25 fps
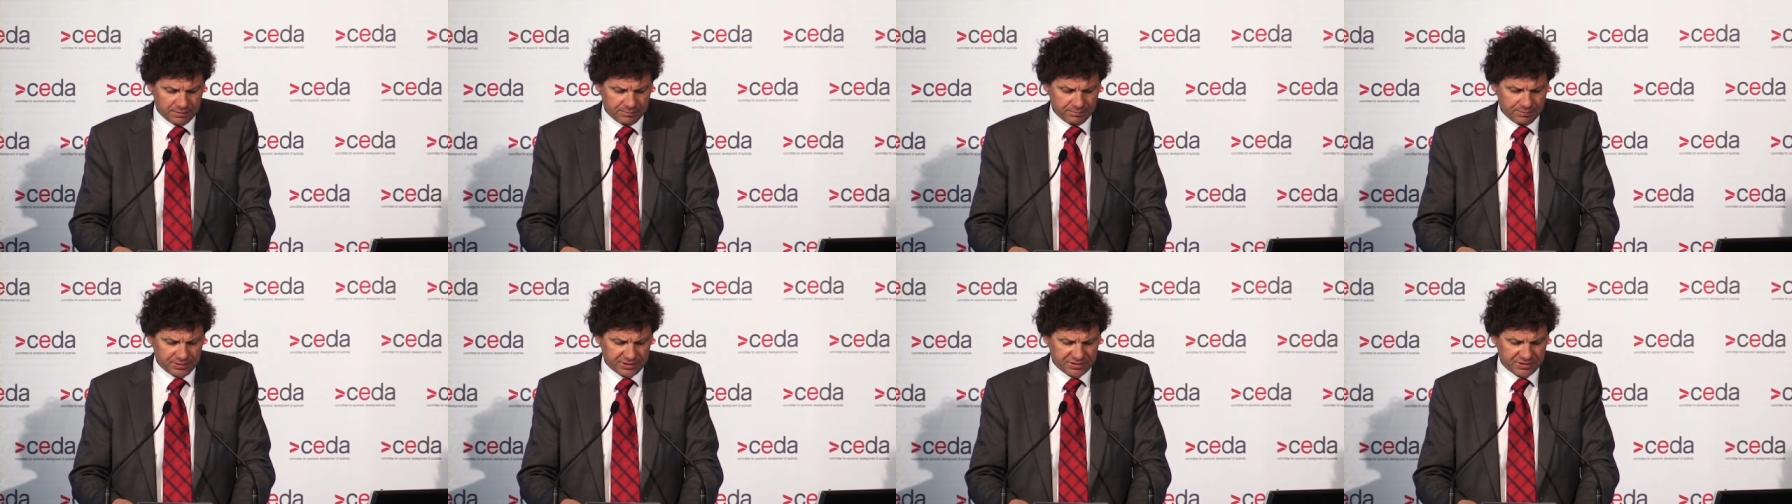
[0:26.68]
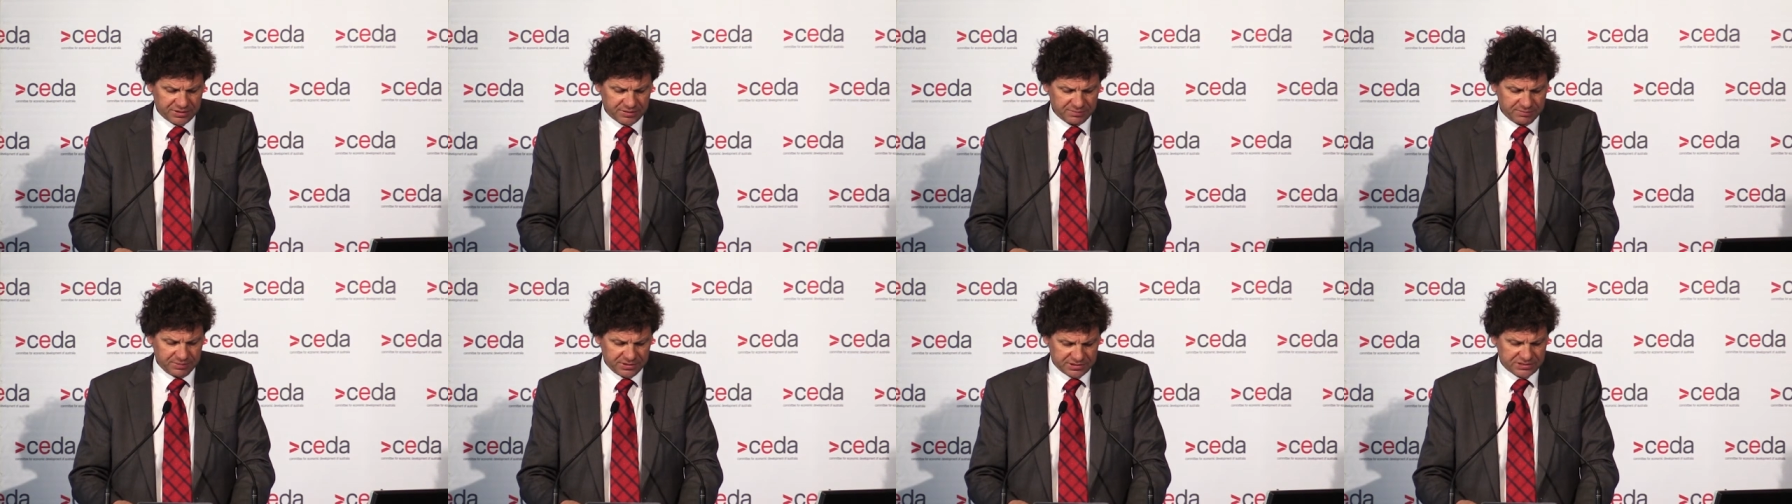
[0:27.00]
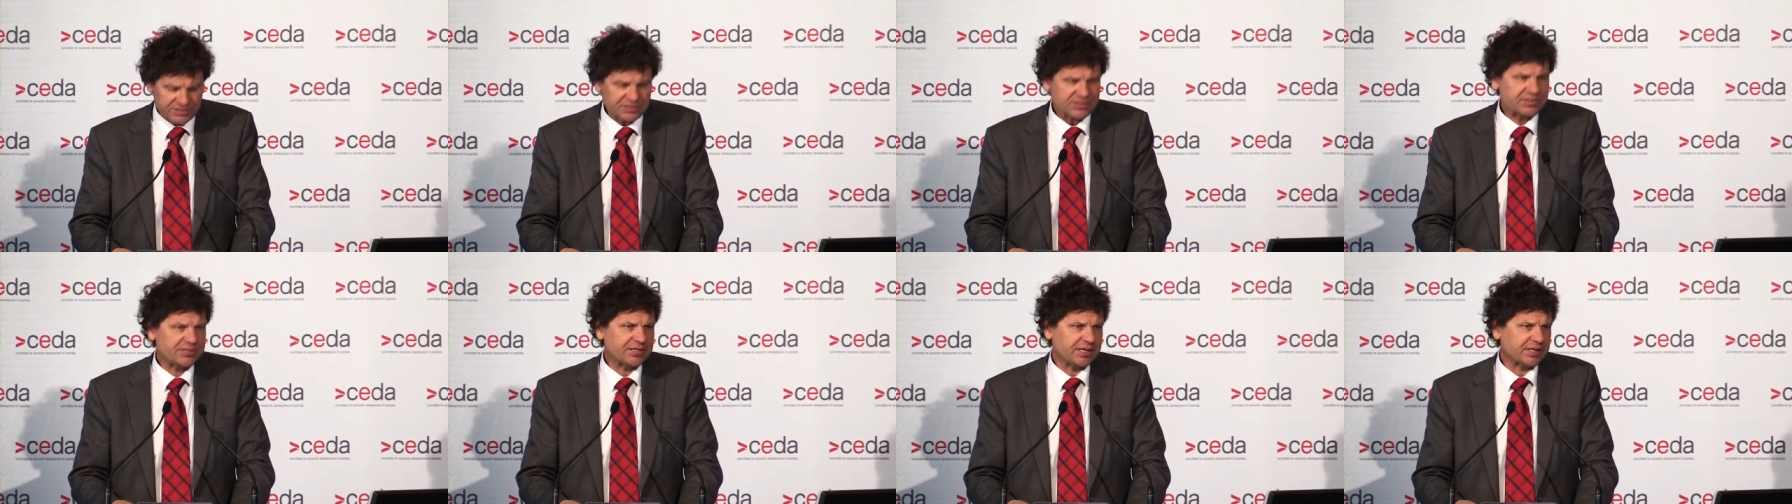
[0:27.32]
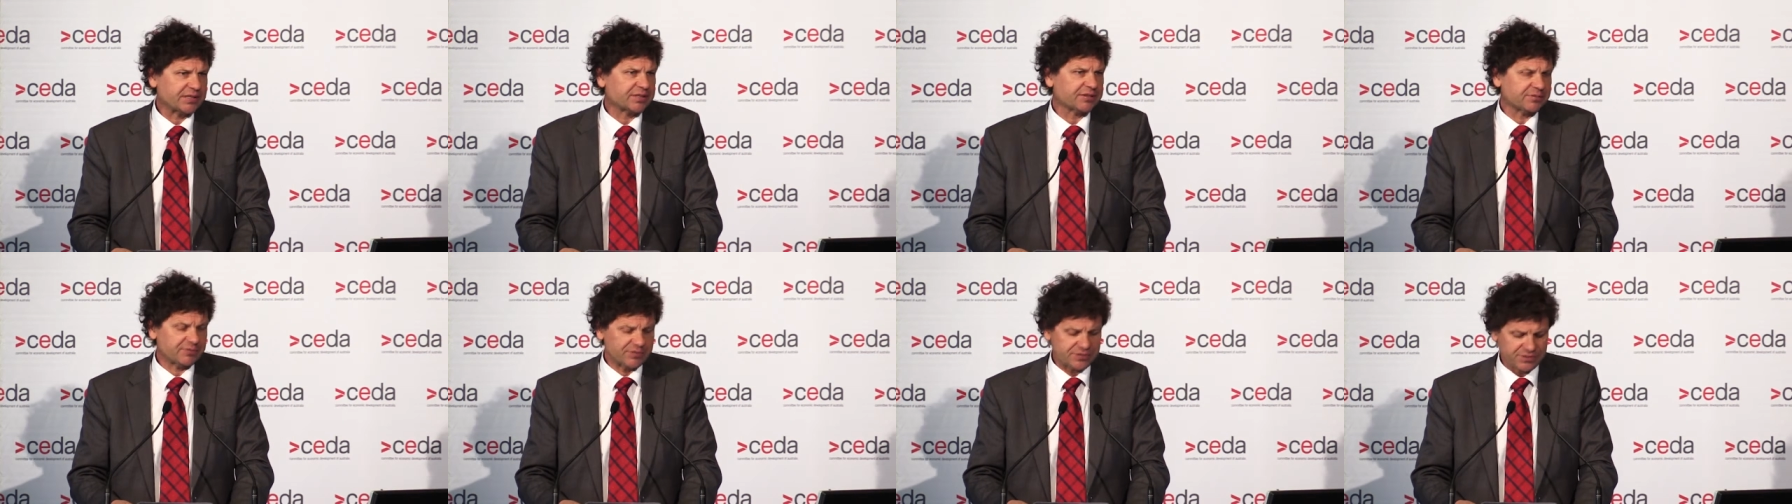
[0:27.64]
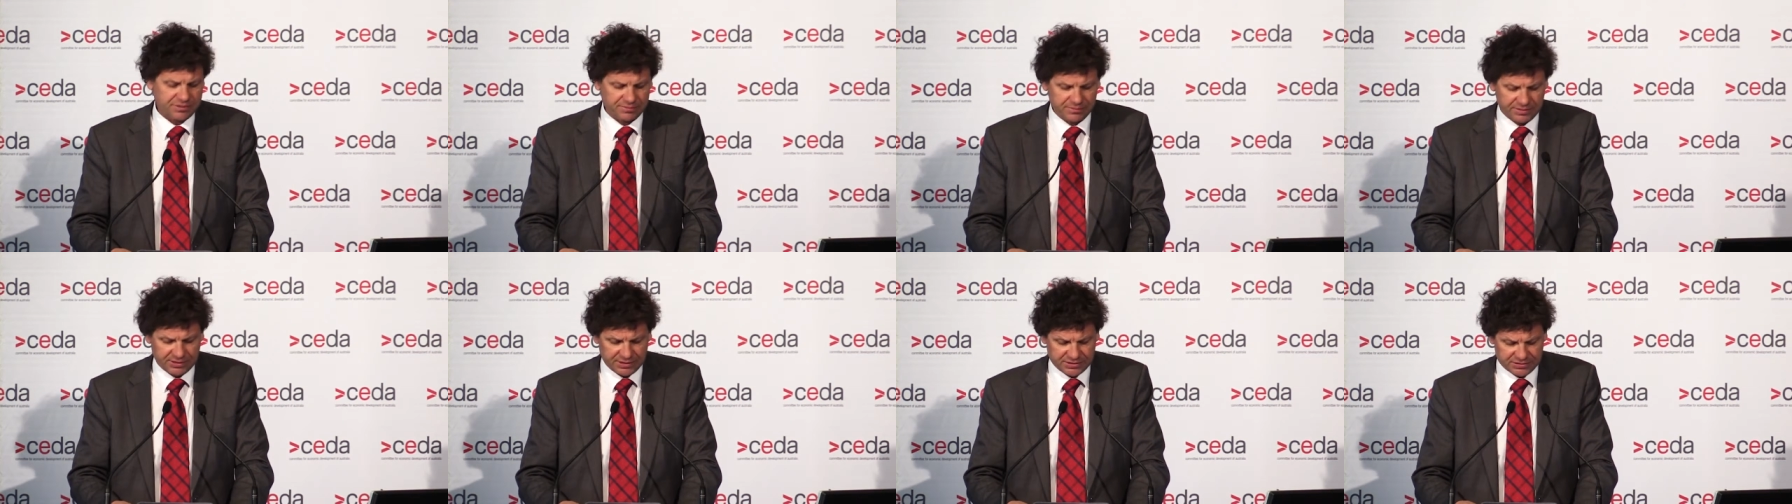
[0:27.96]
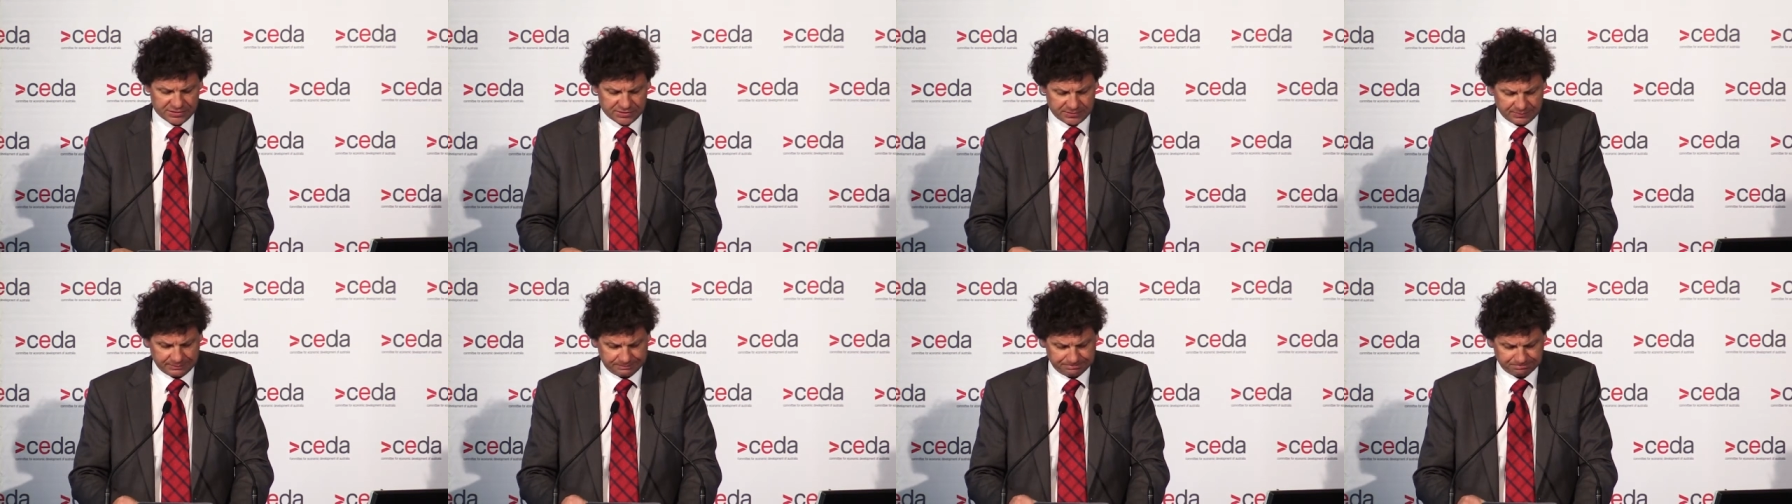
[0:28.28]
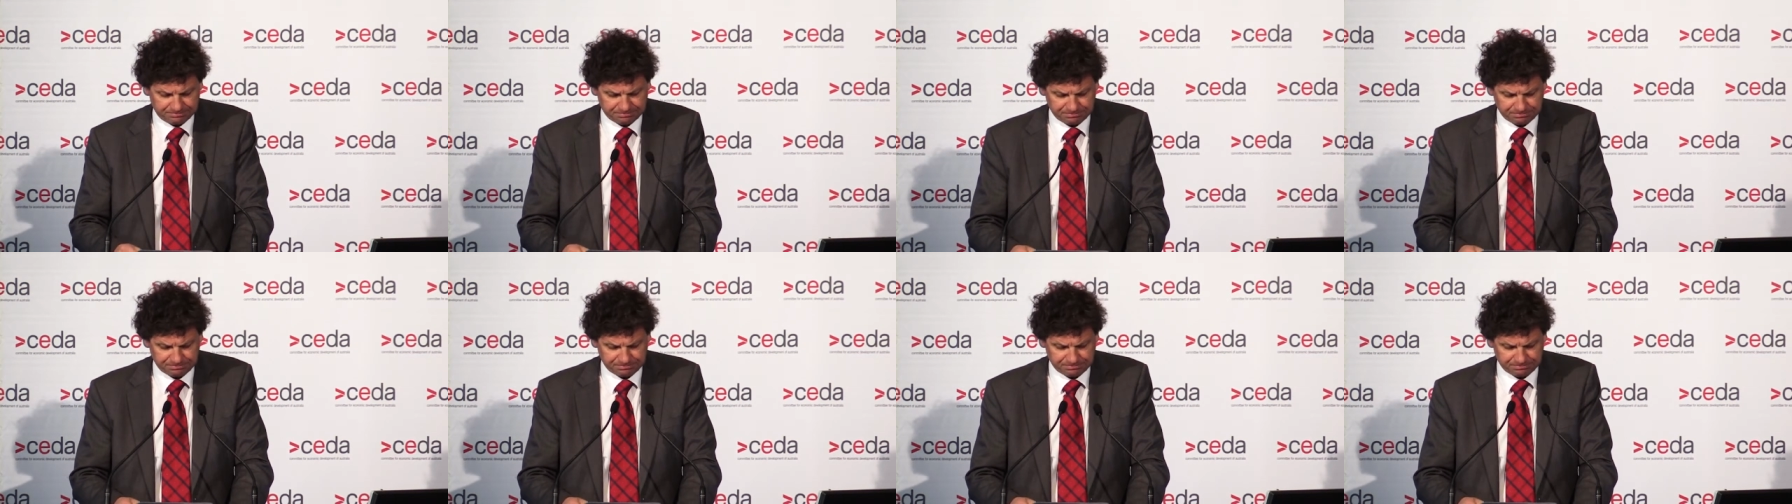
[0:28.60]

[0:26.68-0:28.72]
But the business sector is the biggest.